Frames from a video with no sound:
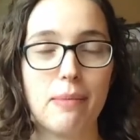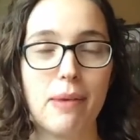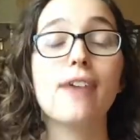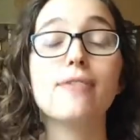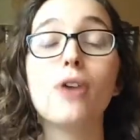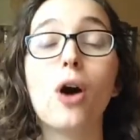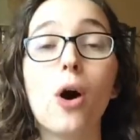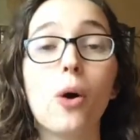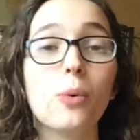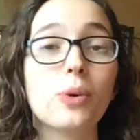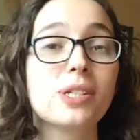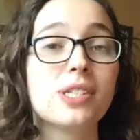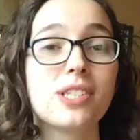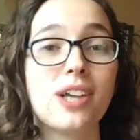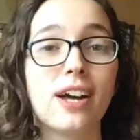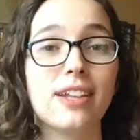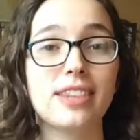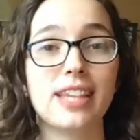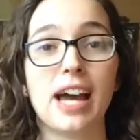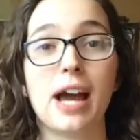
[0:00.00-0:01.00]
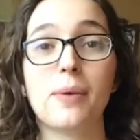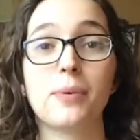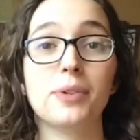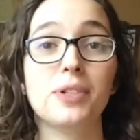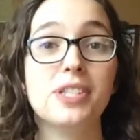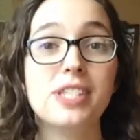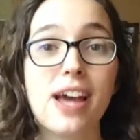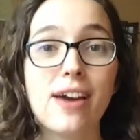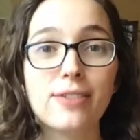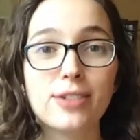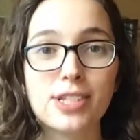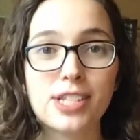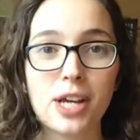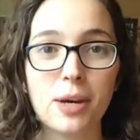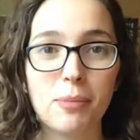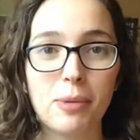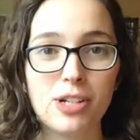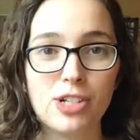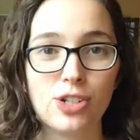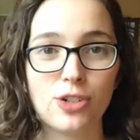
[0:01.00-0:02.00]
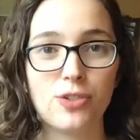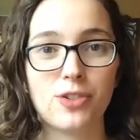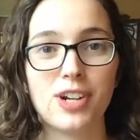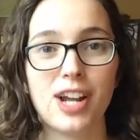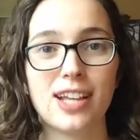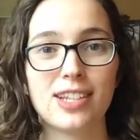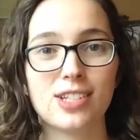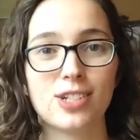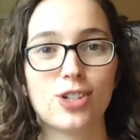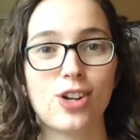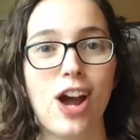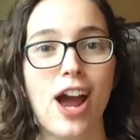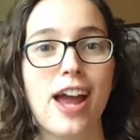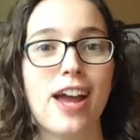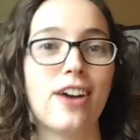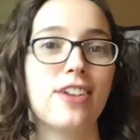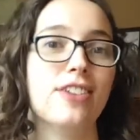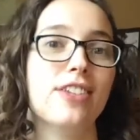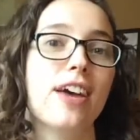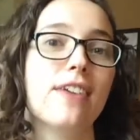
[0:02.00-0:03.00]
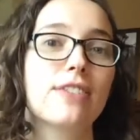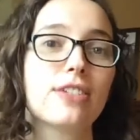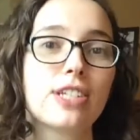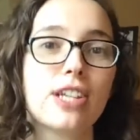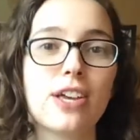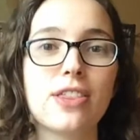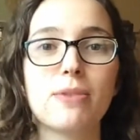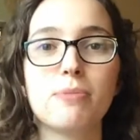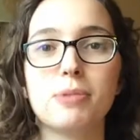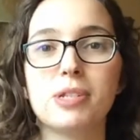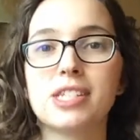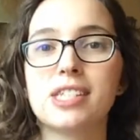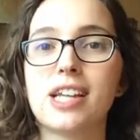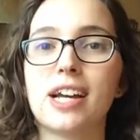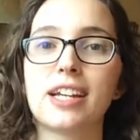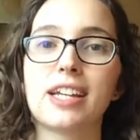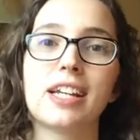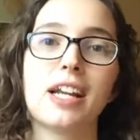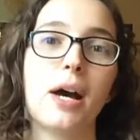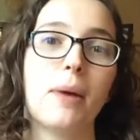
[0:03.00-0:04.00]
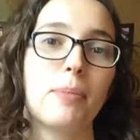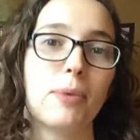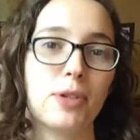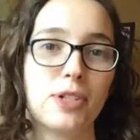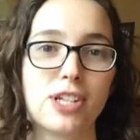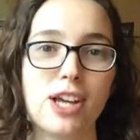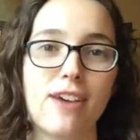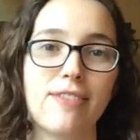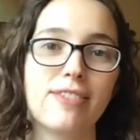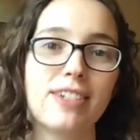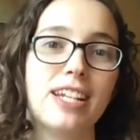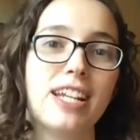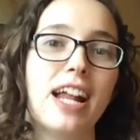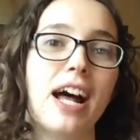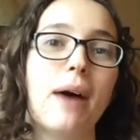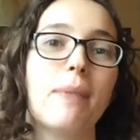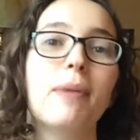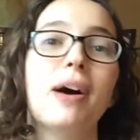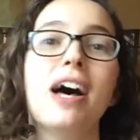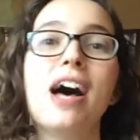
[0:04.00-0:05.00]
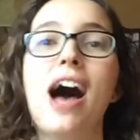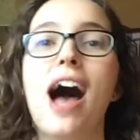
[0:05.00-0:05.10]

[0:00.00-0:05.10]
I've always thought that I will never tell my children not to cry. I'll never tell them to suck it up or toughen it up.